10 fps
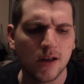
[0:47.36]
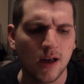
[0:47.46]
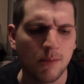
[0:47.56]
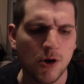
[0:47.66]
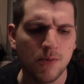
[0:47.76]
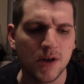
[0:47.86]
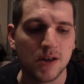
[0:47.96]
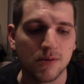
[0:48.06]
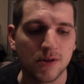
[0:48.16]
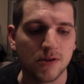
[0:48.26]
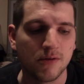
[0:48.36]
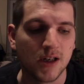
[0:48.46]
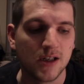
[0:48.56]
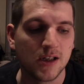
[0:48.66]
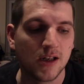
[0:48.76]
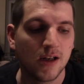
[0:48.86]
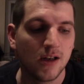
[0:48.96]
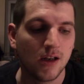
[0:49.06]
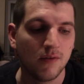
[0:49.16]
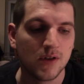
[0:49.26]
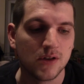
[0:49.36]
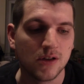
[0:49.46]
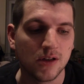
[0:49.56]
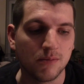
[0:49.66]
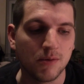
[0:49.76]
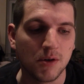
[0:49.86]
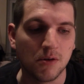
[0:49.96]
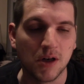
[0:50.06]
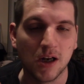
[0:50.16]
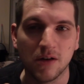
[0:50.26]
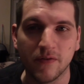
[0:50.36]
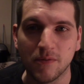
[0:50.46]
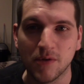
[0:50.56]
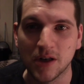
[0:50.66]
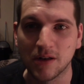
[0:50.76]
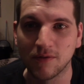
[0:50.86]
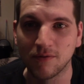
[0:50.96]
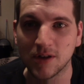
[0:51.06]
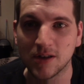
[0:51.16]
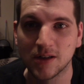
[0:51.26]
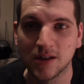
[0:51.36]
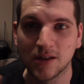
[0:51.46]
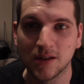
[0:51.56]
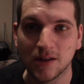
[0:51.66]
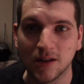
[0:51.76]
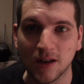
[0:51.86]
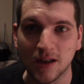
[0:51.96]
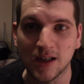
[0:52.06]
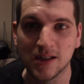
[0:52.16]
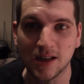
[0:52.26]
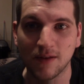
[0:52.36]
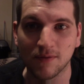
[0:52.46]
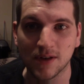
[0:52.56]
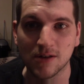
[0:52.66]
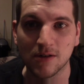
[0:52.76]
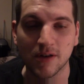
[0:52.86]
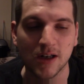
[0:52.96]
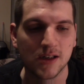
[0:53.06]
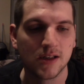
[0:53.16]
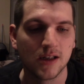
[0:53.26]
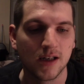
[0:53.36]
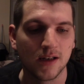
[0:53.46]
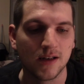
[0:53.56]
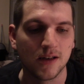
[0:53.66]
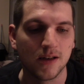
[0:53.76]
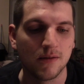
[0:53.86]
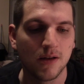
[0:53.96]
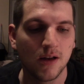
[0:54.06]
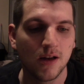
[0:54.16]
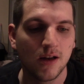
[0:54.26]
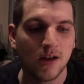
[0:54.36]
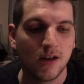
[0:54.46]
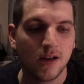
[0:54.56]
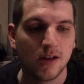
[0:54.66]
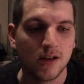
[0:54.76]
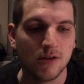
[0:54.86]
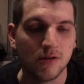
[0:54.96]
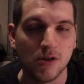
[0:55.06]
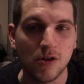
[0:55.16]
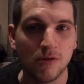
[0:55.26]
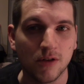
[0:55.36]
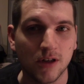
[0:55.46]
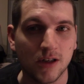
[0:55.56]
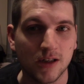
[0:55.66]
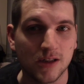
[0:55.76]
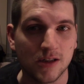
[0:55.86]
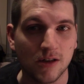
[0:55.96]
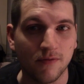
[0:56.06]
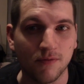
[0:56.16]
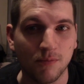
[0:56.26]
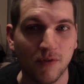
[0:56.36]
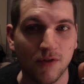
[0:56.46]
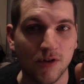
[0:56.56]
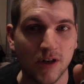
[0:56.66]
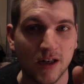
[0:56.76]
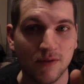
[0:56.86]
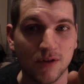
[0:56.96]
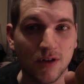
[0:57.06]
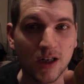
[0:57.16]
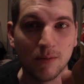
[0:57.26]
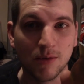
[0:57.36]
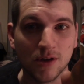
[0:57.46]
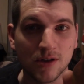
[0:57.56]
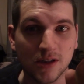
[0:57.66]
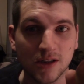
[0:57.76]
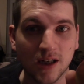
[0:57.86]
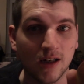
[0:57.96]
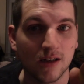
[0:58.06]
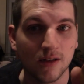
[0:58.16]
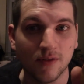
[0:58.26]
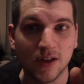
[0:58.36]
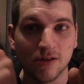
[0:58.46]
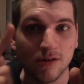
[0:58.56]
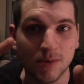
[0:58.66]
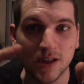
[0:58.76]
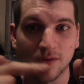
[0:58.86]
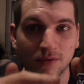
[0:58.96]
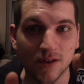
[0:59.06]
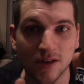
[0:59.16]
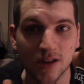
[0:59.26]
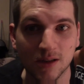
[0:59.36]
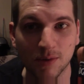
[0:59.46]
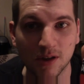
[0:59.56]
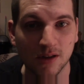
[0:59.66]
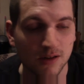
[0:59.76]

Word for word: I'm hoping this one's alright. If it's not I'll probably go and get another one out of the fridge that is definitely alright and uh, you'll know that this is off before I even try it because the title of the video will be different to this beer